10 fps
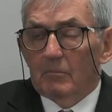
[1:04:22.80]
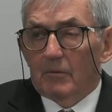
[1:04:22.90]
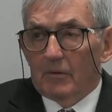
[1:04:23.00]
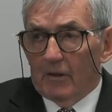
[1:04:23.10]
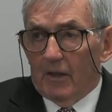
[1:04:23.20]

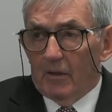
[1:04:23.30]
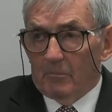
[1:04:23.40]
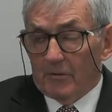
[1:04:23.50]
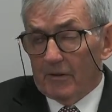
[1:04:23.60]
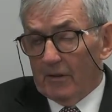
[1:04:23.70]

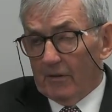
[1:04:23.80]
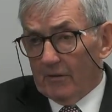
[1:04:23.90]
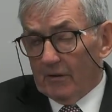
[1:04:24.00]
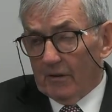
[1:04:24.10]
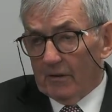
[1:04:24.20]
perhaps, and I
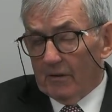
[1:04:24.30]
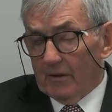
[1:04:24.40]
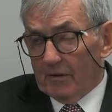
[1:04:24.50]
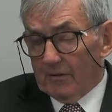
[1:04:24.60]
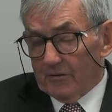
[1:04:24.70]
think there
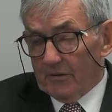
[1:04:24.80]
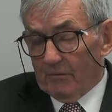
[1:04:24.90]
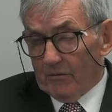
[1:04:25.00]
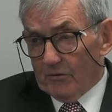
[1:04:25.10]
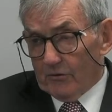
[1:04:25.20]
is
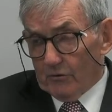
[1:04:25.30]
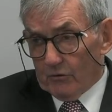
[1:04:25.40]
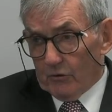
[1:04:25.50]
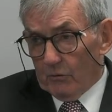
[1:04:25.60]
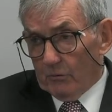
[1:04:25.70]
evidence to
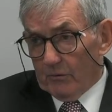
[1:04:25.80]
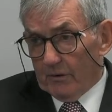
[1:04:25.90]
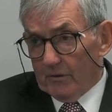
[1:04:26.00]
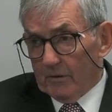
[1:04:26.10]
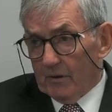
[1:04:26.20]
show that
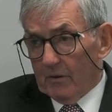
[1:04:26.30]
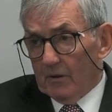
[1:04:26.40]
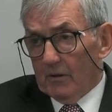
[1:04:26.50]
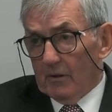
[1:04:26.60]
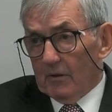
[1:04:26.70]

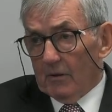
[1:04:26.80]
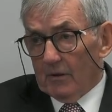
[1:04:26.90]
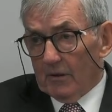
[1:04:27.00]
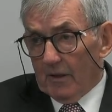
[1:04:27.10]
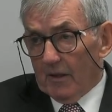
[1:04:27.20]

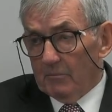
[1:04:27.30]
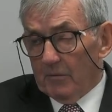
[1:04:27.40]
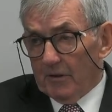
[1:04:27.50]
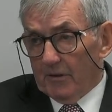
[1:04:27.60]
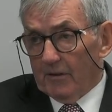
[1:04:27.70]
there had
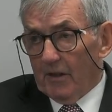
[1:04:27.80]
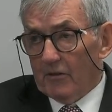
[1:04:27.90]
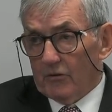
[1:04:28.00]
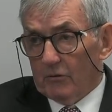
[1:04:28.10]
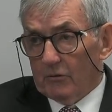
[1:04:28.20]
been
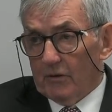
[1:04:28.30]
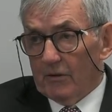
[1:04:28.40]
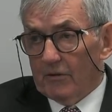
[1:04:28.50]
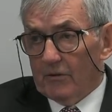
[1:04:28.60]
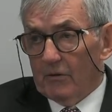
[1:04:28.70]

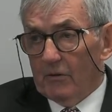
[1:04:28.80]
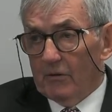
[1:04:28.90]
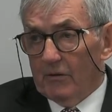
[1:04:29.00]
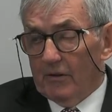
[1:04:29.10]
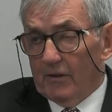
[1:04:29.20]
casualties on
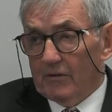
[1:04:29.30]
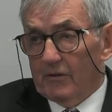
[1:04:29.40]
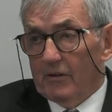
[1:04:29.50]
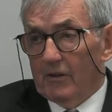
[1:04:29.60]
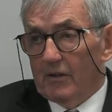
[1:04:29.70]
the
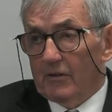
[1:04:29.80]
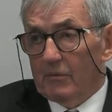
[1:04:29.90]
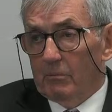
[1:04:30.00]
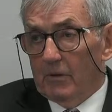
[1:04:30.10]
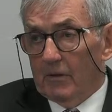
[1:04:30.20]
SDS
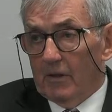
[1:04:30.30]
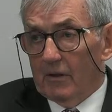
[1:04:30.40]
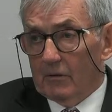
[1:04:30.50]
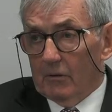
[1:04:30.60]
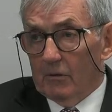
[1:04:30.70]
where
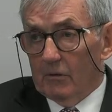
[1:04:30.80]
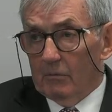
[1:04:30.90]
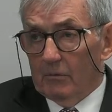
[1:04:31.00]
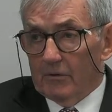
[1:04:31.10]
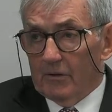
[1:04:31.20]
alcohol
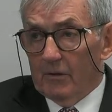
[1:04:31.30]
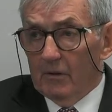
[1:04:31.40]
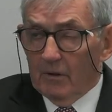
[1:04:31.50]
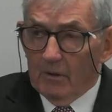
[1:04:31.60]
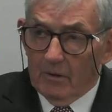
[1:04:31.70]
was
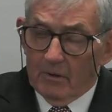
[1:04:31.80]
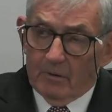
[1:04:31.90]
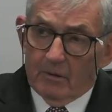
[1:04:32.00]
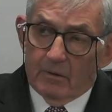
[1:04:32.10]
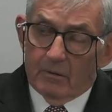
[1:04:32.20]

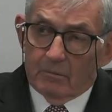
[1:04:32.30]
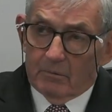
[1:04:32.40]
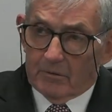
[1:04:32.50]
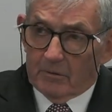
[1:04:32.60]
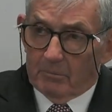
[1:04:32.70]

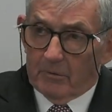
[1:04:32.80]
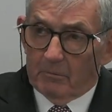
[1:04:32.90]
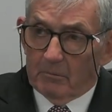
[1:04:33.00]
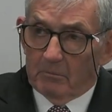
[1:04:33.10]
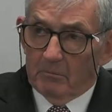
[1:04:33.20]
a problem.